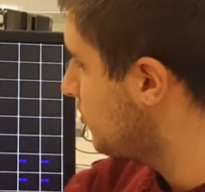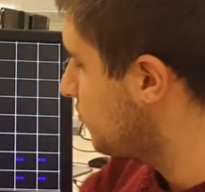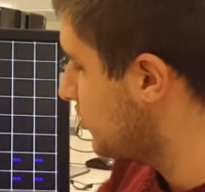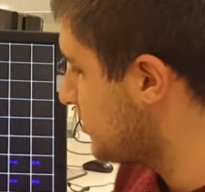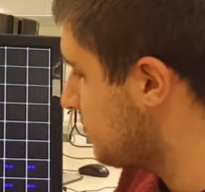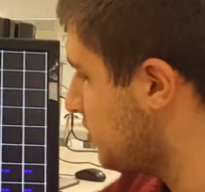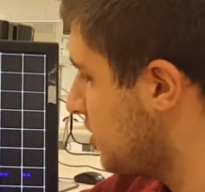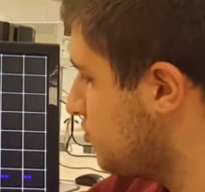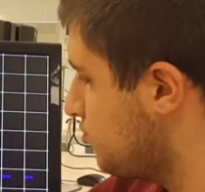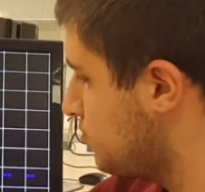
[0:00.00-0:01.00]
For example,
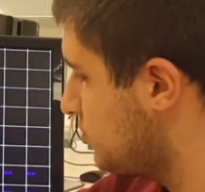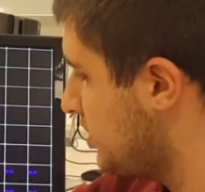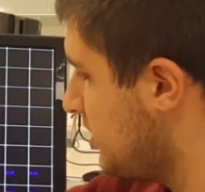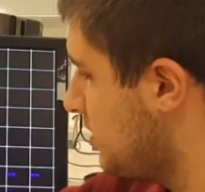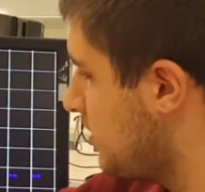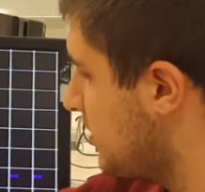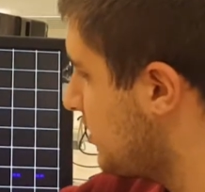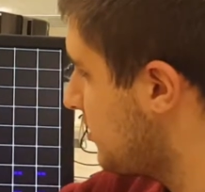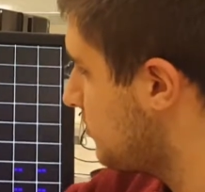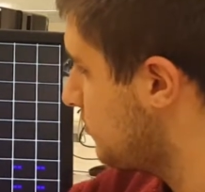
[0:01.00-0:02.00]
I choose 3 and
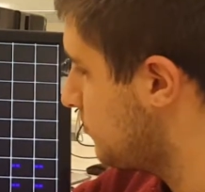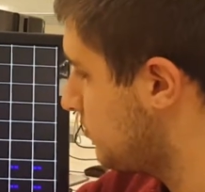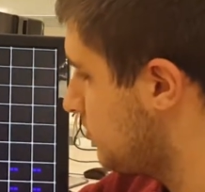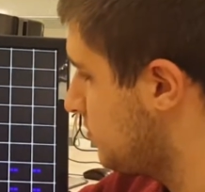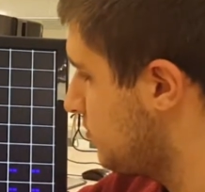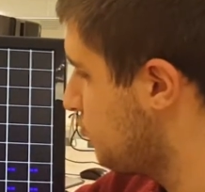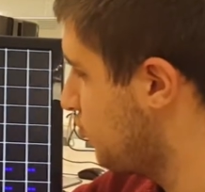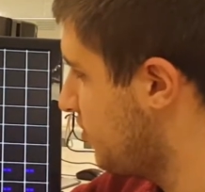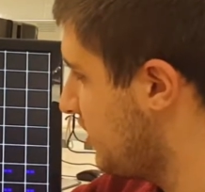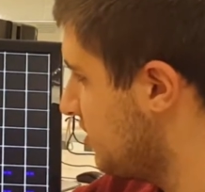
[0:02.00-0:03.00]
then
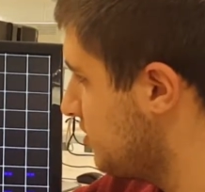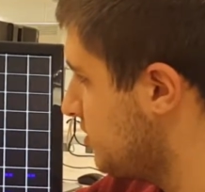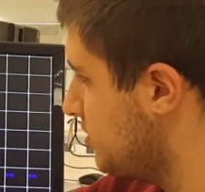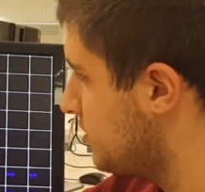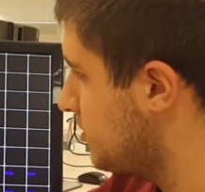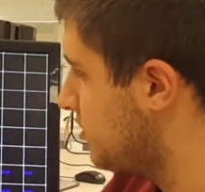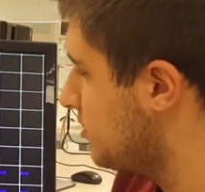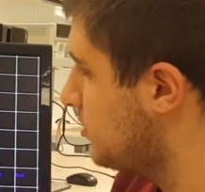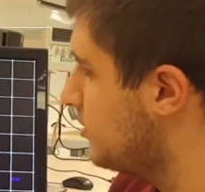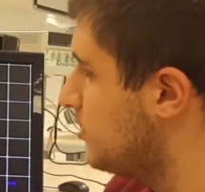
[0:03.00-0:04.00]
move here,
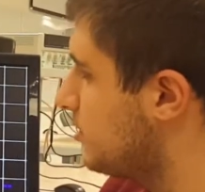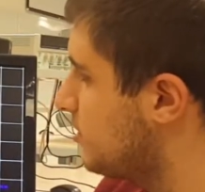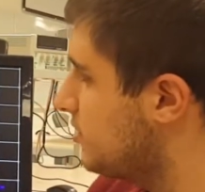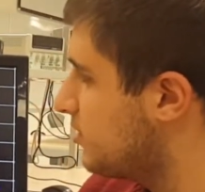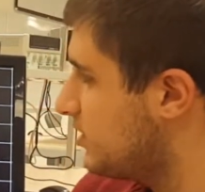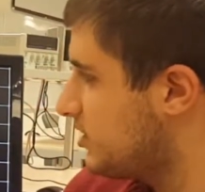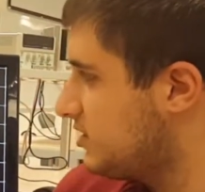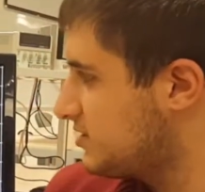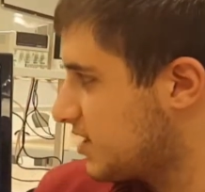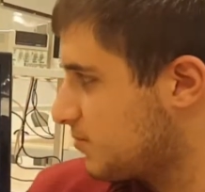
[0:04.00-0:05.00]
and then
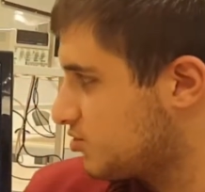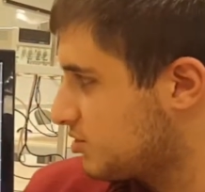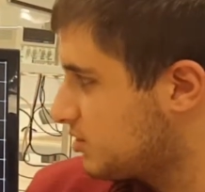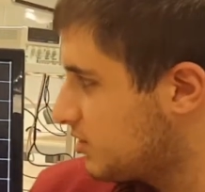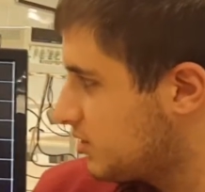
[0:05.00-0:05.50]
it's captured.